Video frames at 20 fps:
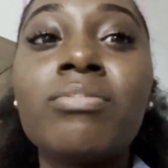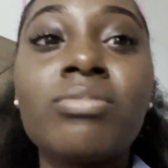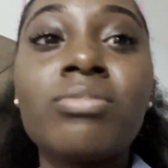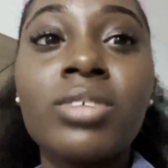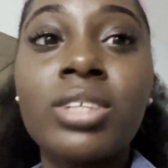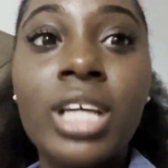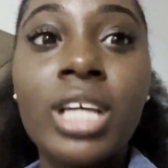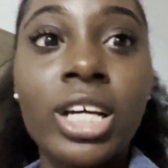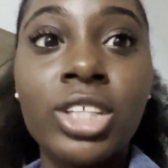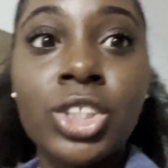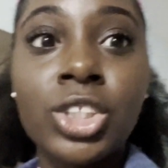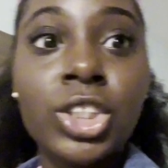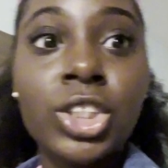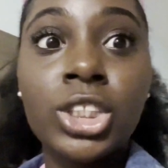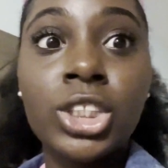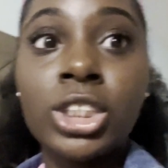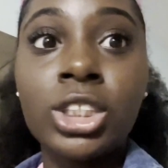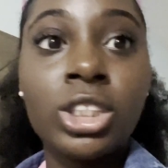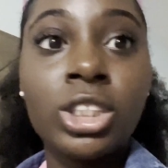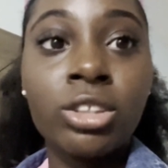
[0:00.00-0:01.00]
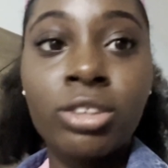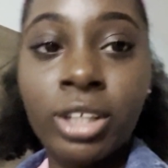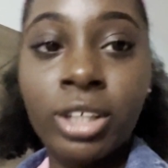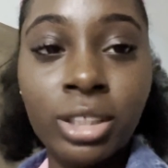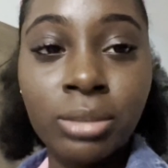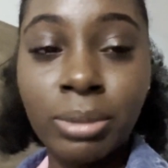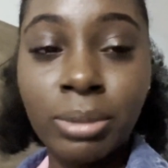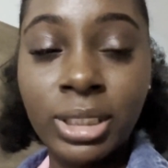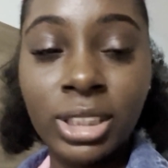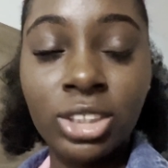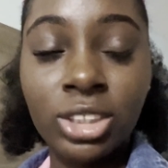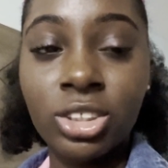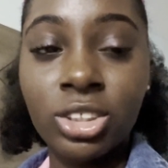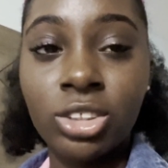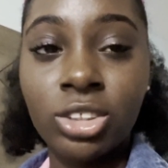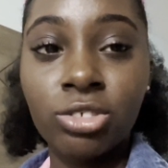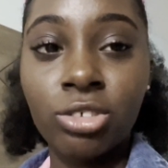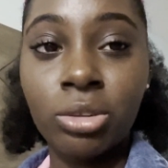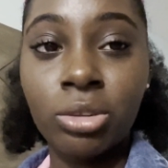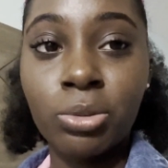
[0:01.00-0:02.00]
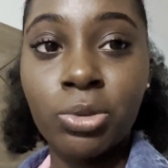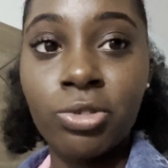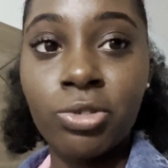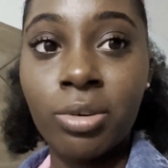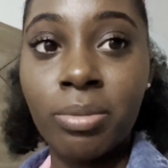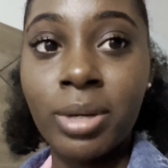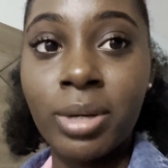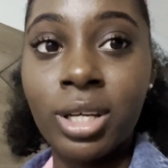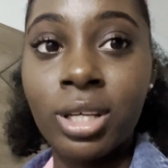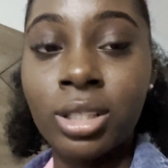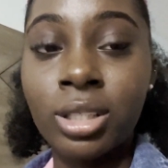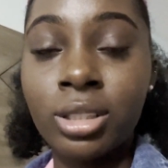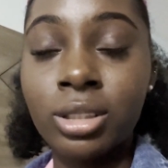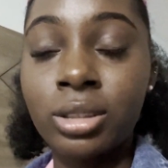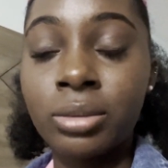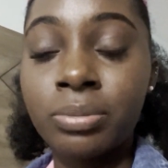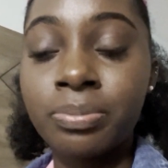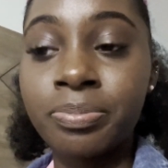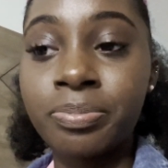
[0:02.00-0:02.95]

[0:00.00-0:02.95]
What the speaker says: Yeah, just zero expectations for the movie, because